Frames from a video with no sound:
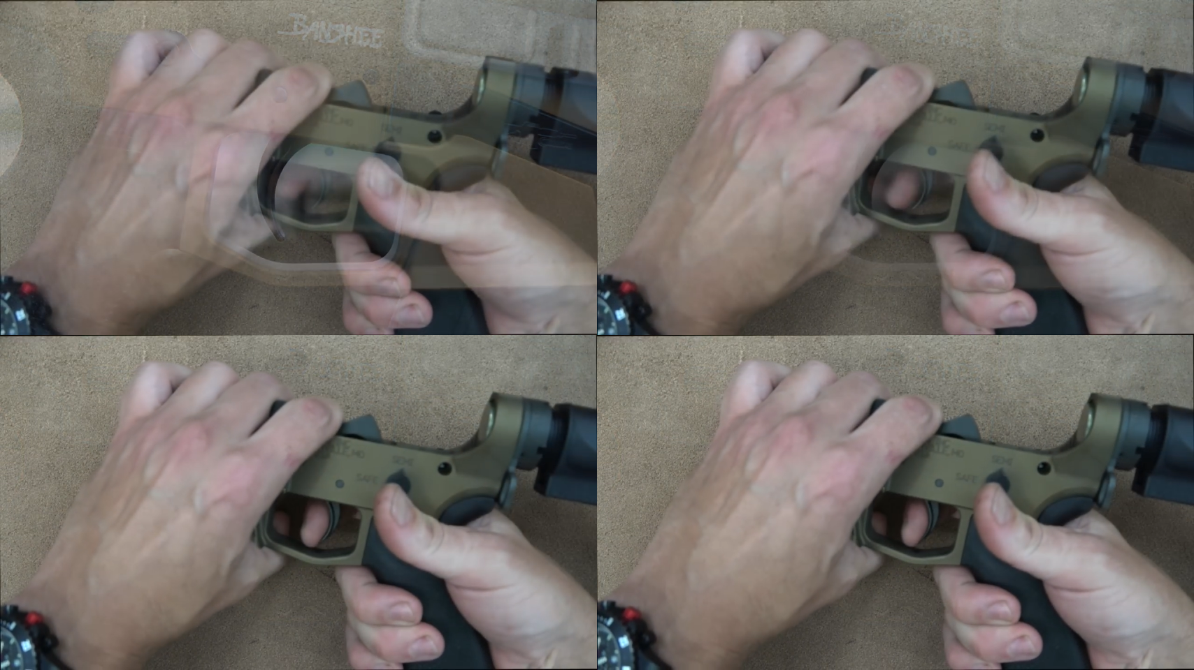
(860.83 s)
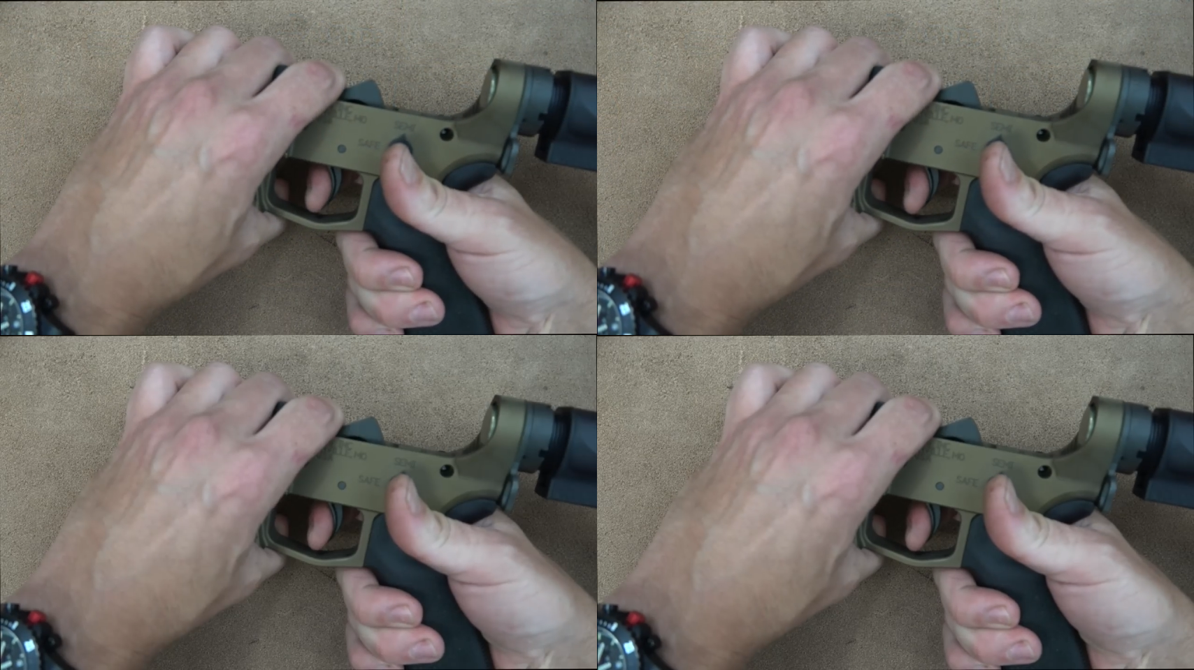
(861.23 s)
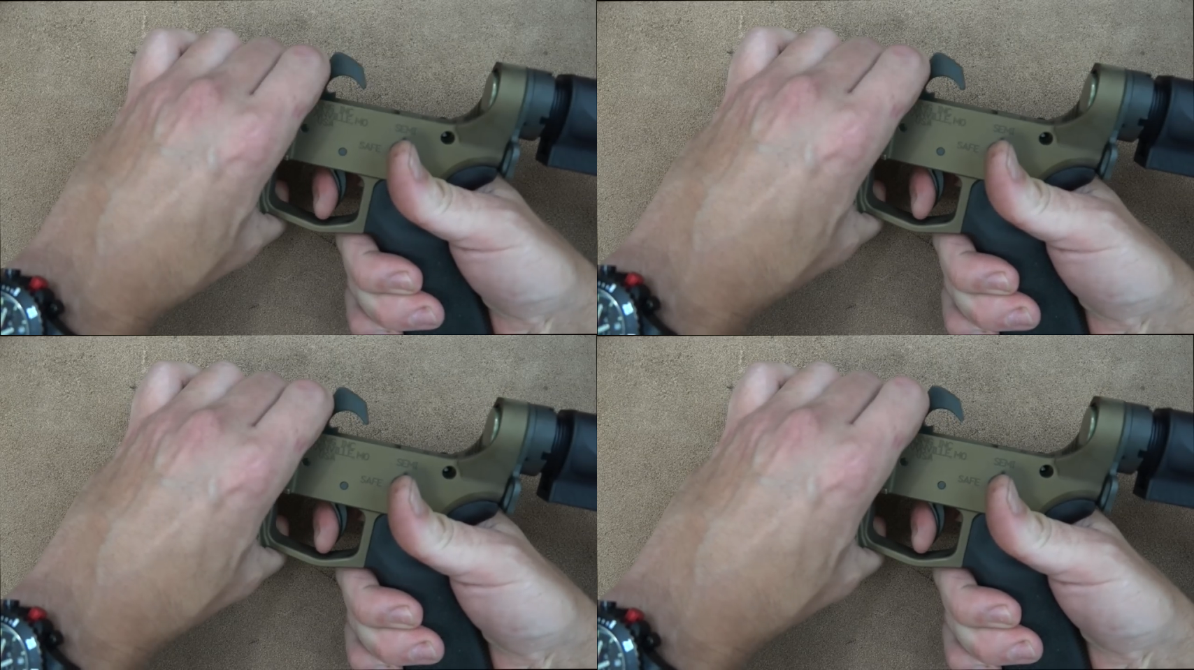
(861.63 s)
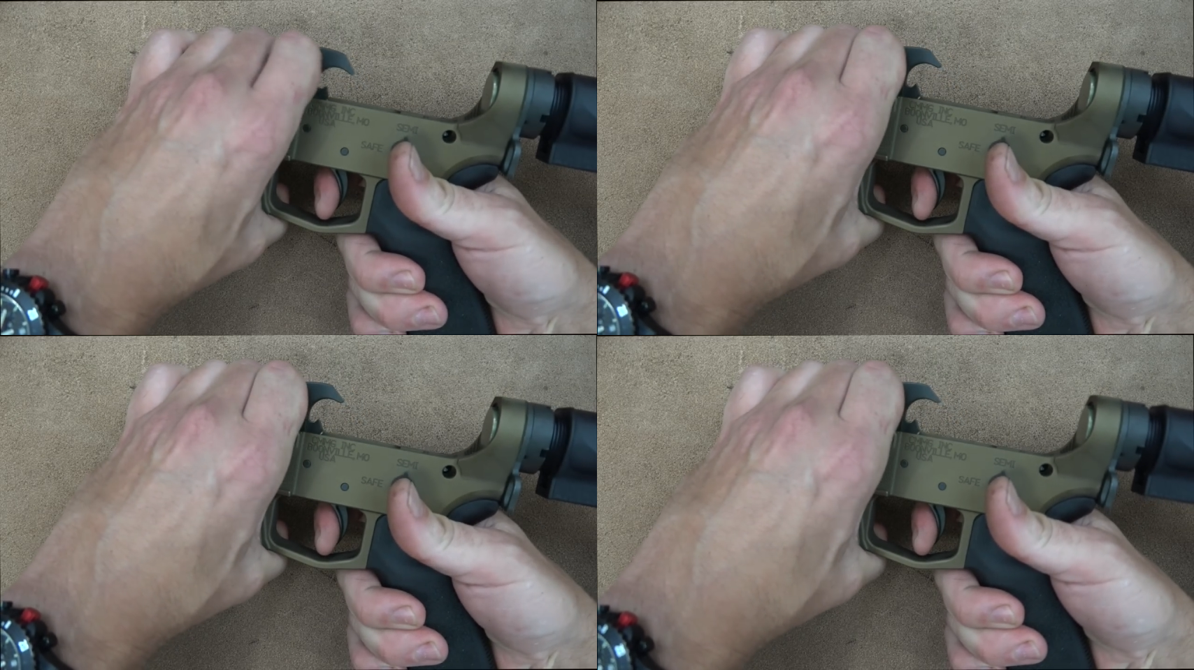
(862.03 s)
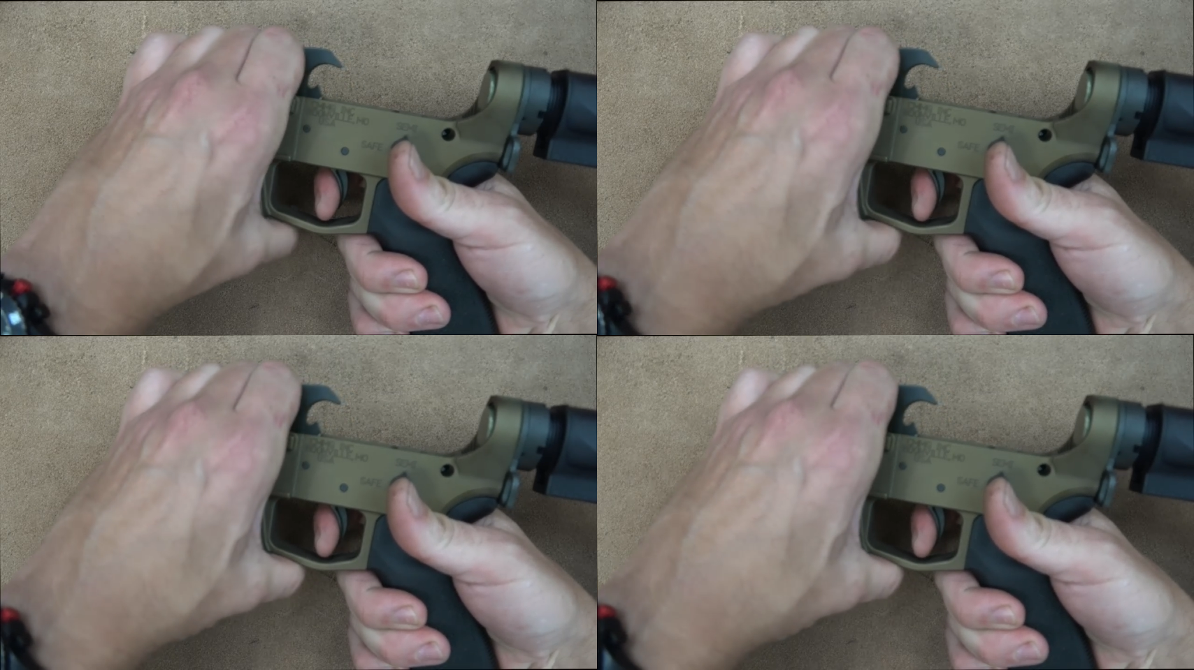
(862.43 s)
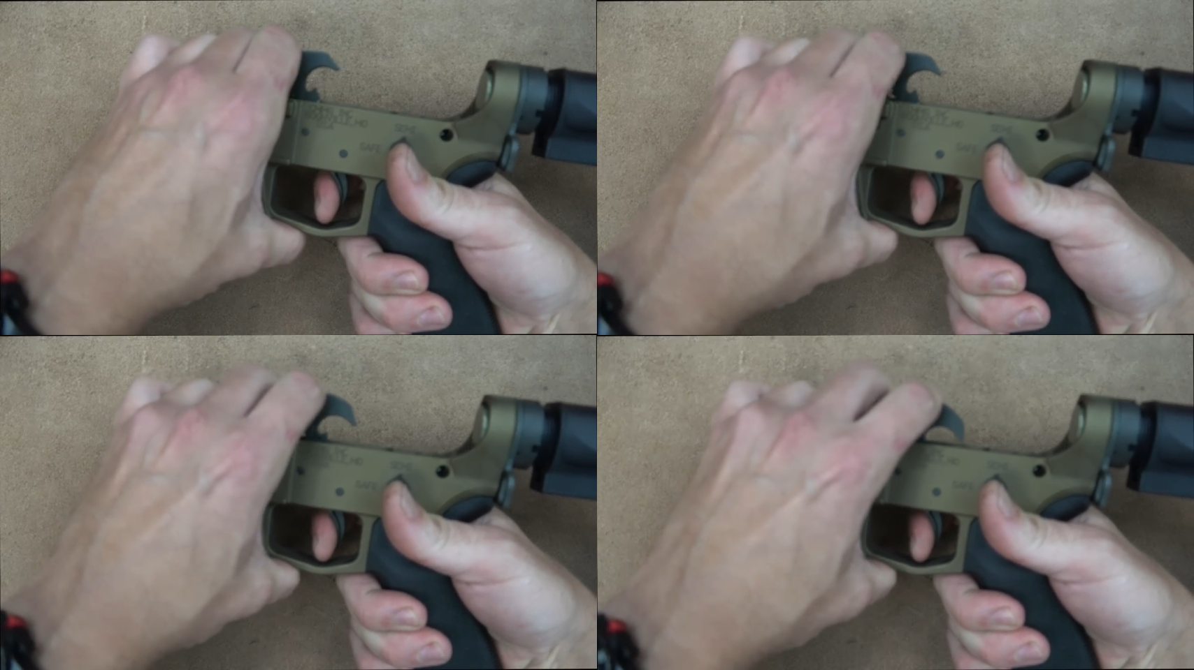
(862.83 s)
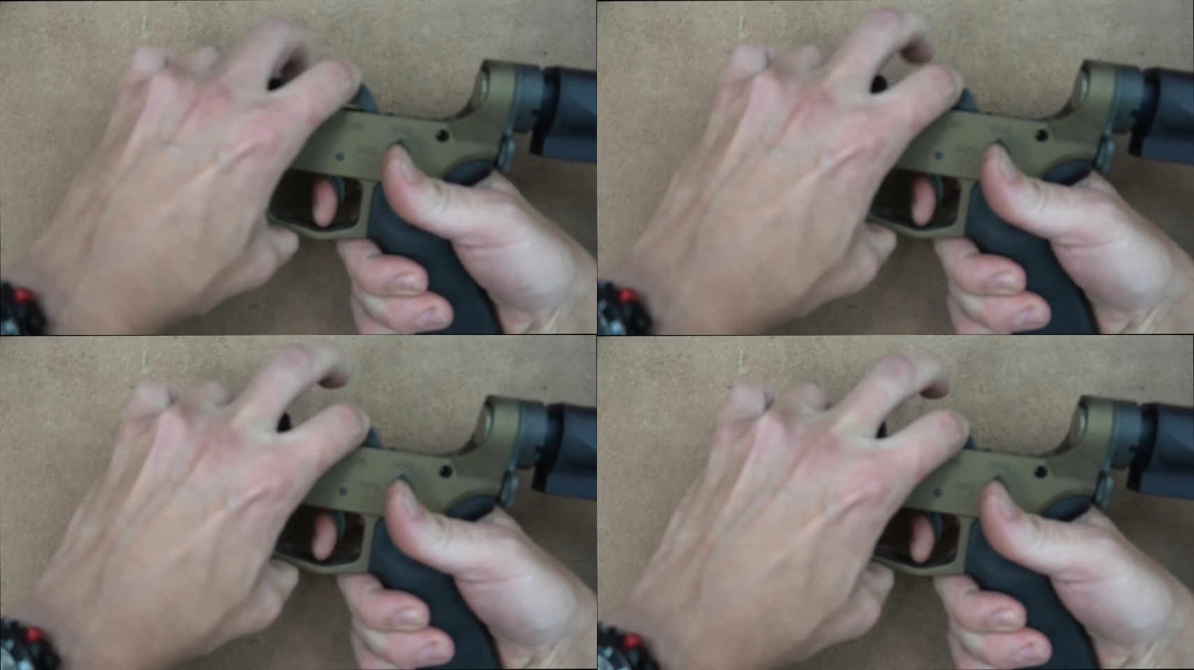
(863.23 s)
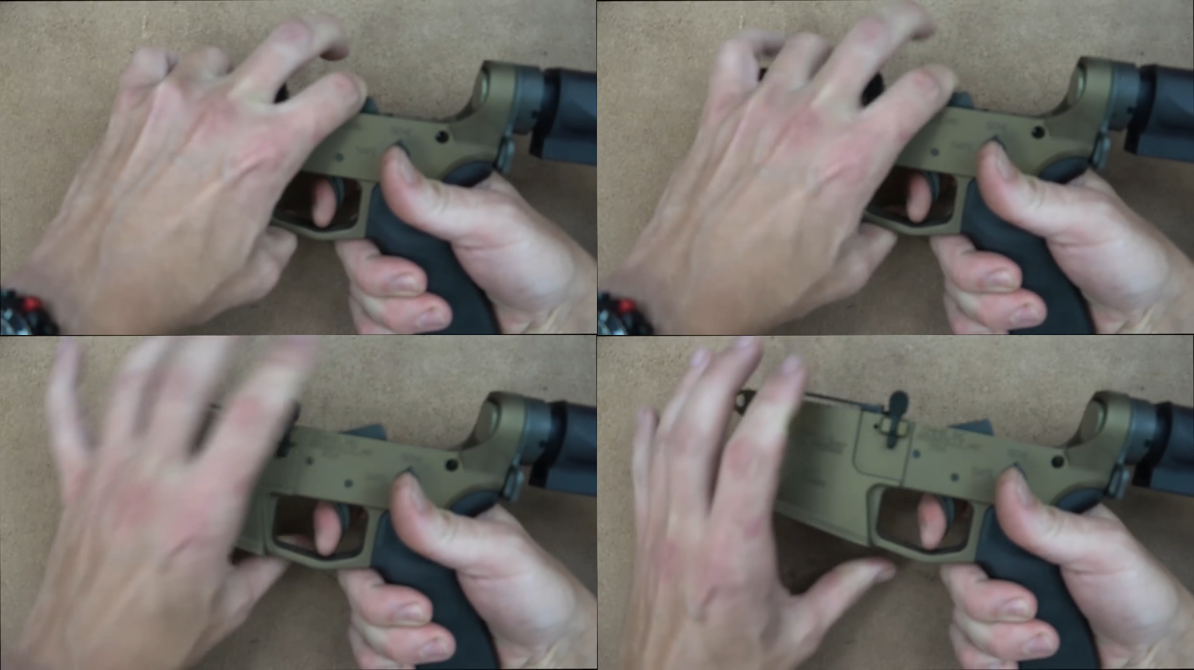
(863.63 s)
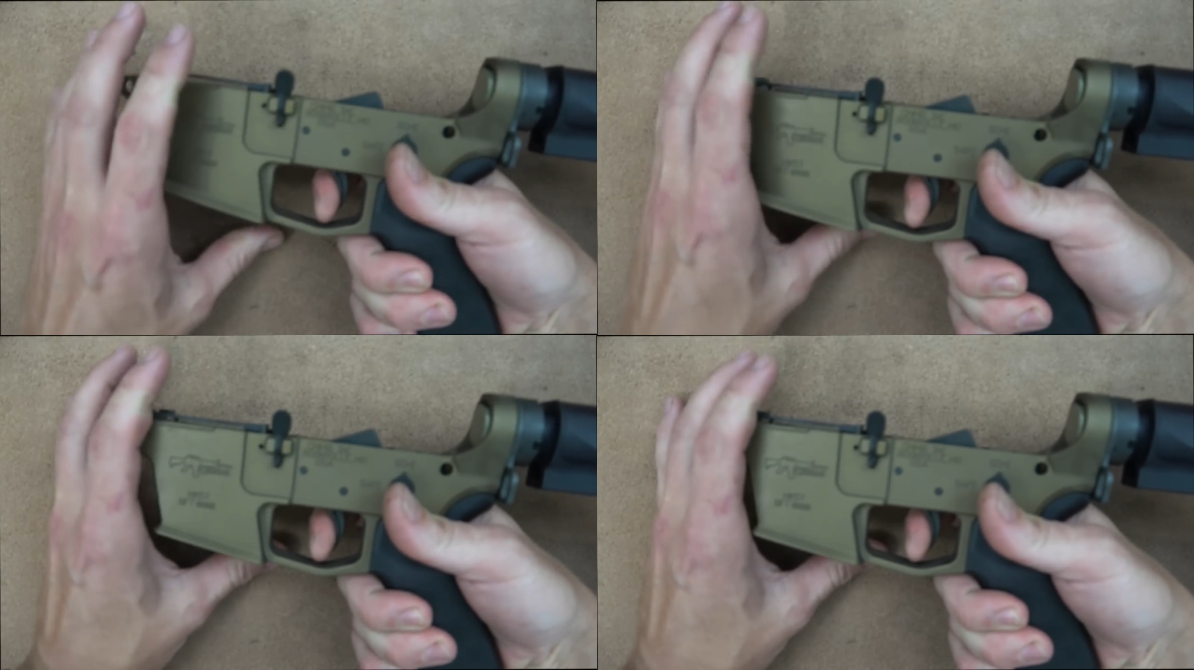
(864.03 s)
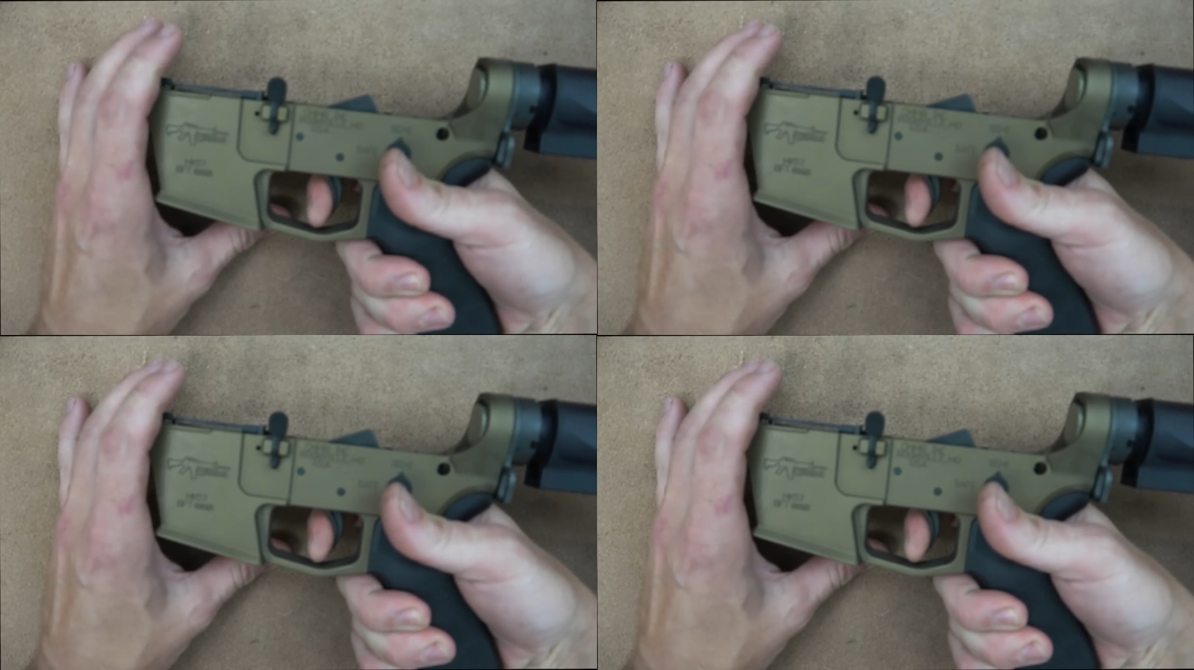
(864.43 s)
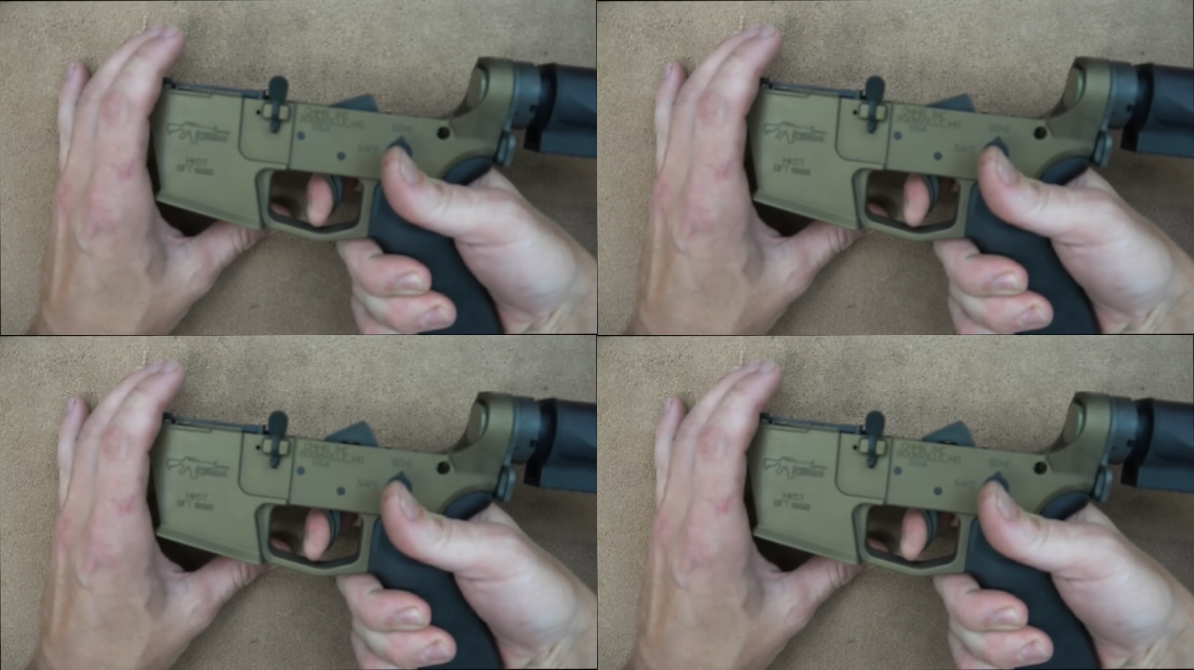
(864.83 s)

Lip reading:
[unreadable: no face in view]